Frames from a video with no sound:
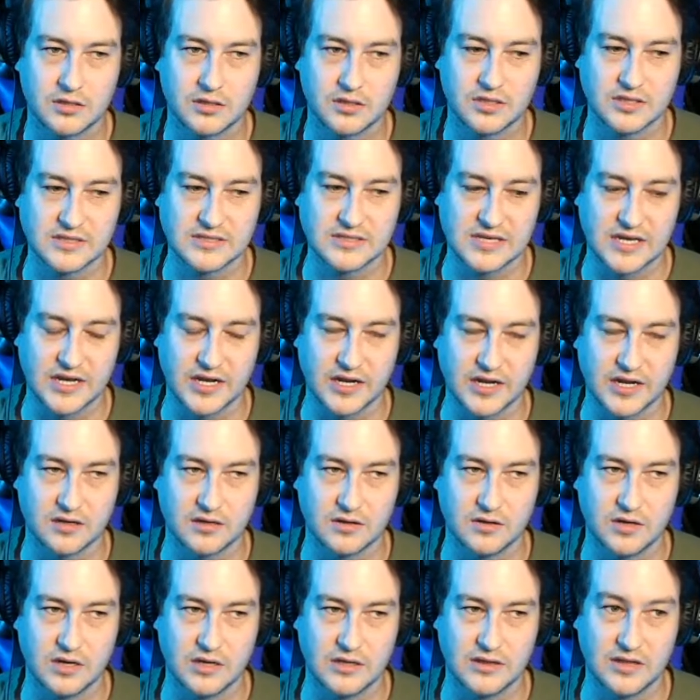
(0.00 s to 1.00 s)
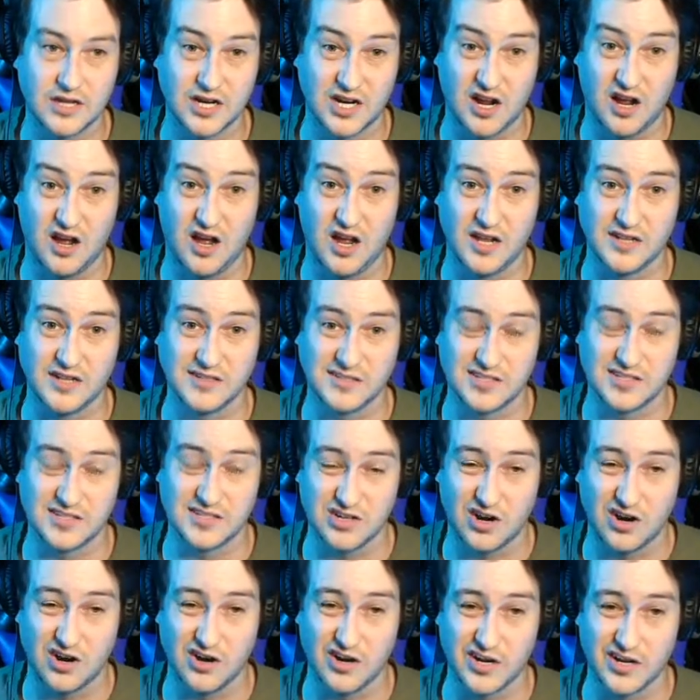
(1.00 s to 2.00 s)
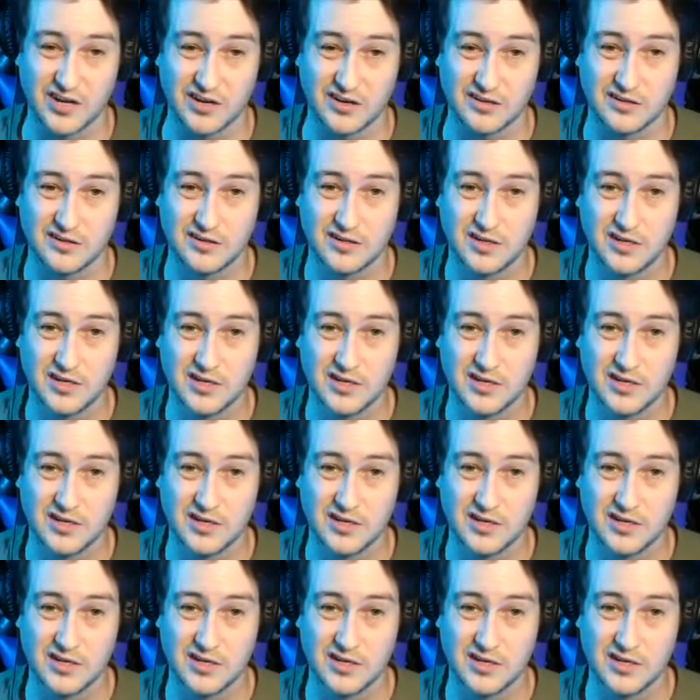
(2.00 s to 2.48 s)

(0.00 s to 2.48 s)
Because like the con started